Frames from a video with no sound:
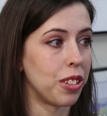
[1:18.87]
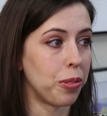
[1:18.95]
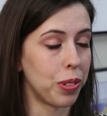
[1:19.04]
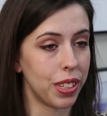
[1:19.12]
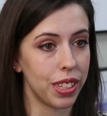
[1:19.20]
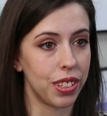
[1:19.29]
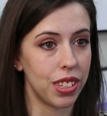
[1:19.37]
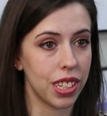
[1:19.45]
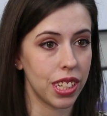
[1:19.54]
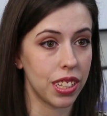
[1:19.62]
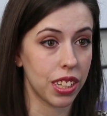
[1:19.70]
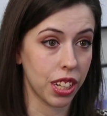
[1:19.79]
in wind
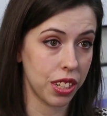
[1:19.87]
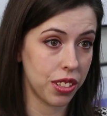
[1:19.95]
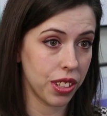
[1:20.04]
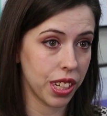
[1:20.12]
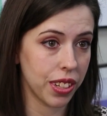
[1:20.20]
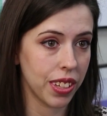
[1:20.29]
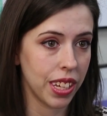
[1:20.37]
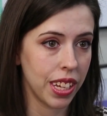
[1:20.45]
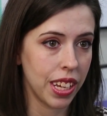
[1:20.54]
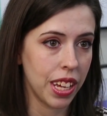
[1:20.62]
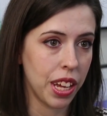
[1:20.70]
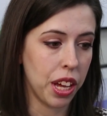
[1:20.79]
energy in the country.
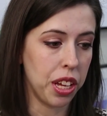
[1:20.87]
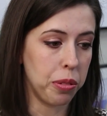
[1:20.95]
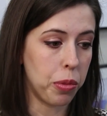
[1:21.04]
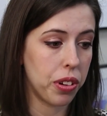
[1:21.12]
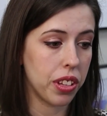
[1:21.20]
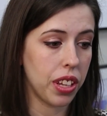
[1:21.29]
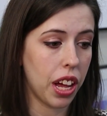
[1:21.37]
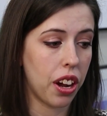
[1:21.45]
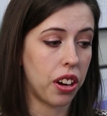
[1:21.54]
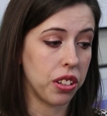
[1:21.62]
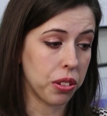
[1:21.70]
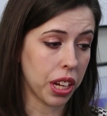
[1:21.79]
And more than
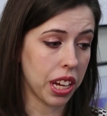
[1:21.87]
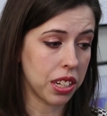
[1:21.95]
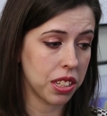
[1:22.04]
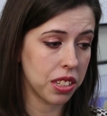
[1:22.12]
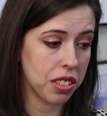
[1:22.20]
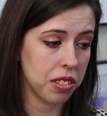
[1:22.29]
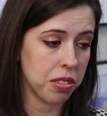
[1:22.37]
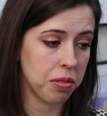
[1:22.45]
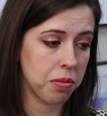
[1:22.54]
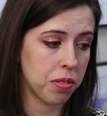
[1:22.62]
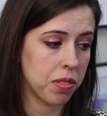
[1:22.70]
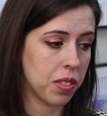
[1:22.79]
that, our location
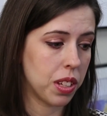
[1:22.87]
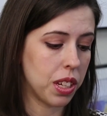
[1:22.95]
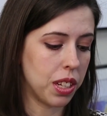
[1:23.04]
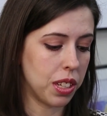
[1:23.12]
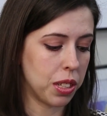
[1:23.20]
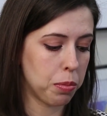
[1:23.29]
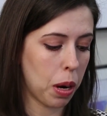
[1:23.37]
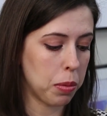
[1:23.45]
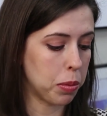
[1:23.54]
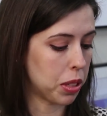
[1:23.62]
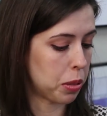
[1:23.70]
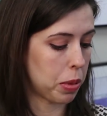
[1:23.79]
is
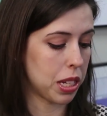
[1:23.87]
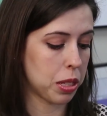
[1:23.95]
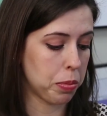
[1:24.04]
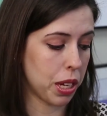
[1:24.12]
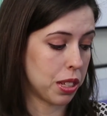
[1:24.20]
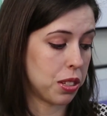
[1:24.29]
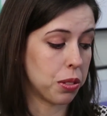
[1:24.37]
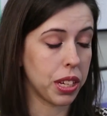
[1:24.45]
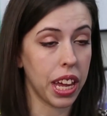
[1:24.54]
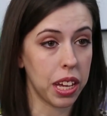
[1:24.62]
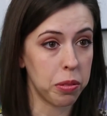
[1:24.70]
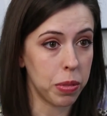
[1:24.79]
probably the best place you
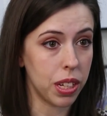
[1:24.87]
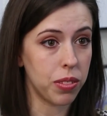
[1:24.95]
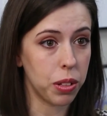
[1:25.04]
can be